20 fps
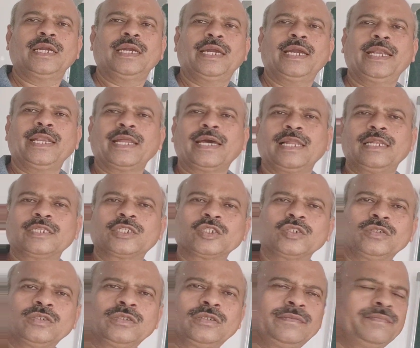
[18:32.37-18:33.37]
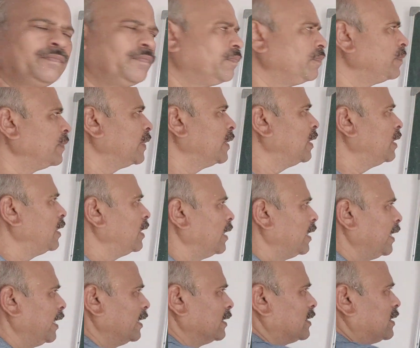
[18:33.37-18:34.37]
And also
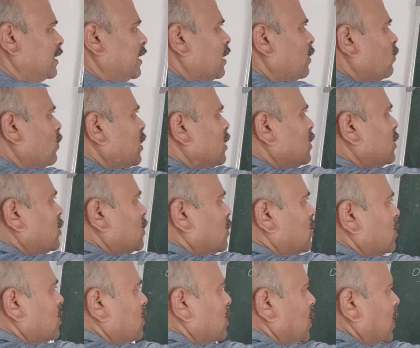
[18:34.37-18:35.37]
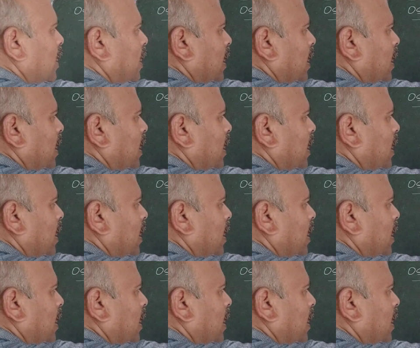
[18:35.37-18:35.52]
a sequence,